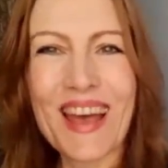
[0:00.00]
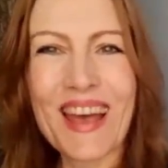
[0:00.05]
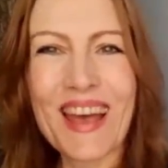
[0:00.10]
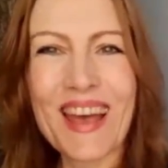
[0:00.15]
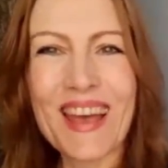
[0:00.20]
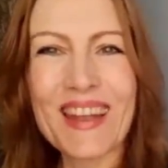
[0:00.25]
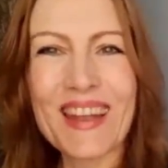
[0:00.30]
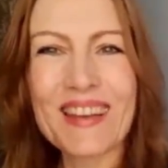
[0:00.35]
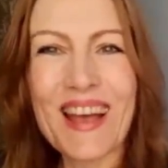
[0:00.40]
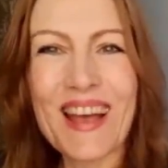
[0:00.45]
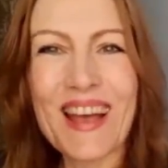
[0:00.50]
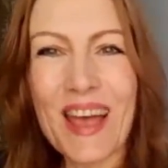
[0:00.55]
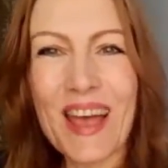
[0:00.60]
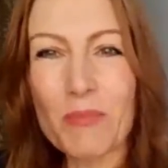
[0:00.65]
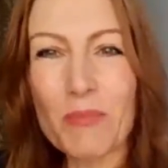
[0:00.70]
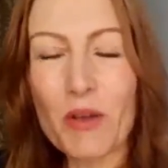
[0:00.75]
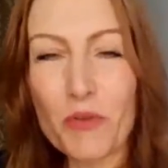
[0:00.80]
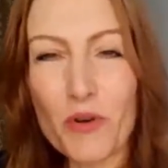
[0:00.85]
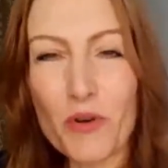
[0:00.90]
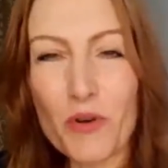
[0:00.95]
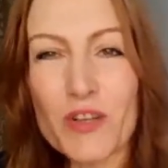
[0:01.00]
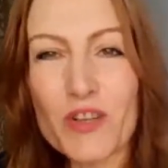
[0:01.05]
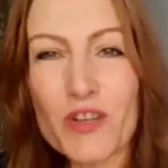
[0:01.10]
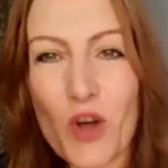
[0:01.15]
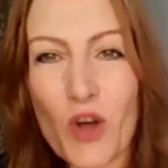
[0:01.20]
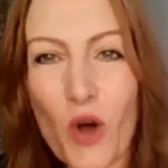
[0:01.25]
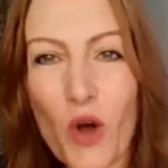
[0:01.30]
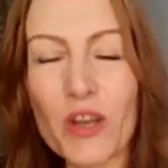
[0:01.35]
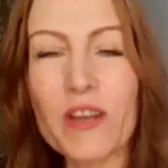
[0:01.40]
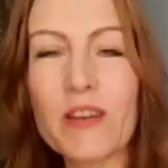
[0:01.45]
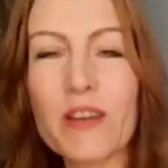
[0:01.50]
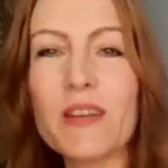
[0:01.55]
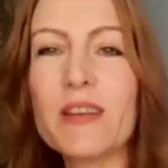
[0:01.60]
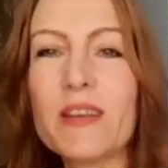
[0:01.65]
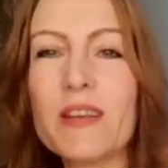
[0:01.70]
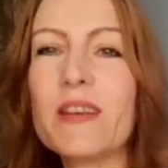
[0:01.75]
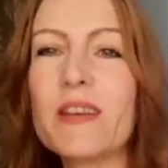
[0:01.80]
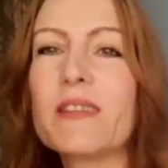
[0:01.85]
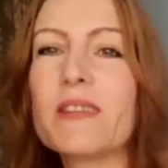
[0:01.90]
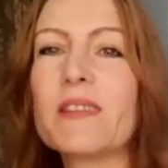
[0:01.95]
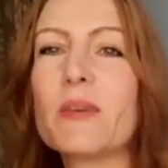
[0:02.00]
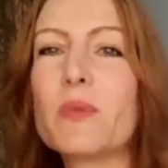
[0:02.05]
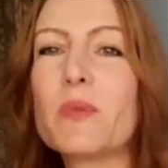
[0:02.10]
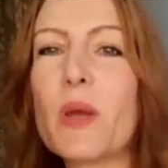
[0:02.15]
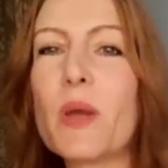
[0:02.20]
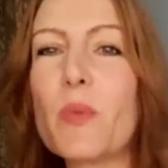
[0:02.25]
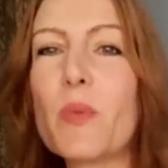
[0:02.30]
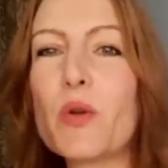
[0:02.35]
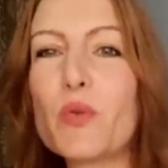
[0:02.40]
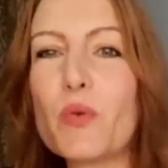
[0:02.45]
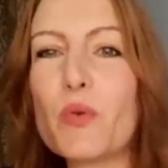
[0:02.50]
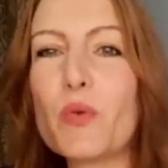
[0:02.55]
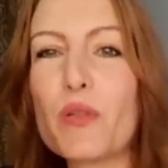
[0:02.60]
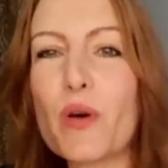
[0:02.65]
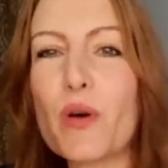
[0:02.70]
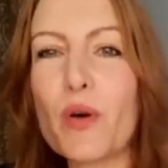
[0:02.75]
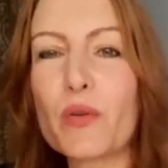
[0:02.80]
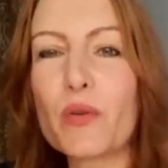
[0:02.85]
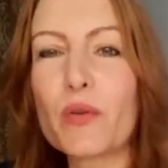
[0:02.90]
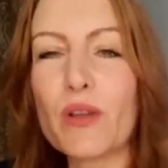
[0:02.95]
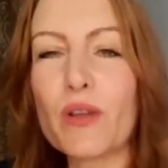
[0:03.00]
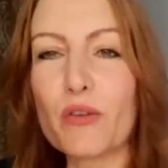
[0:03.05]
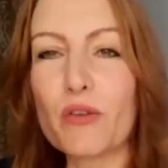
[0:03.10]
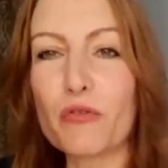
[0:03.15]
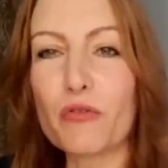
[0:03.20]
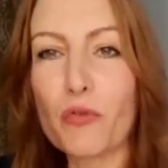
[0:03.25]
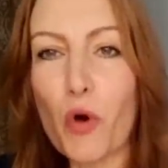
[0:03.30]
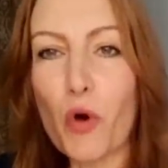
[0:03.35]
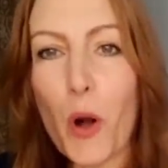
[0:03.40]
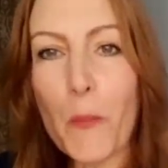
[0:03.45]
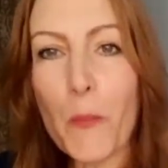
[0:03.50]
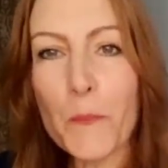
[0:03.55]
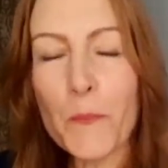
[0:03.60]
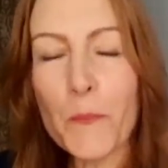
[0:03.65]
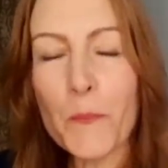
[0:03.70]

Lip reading: And I had my first holiday here, September 2004.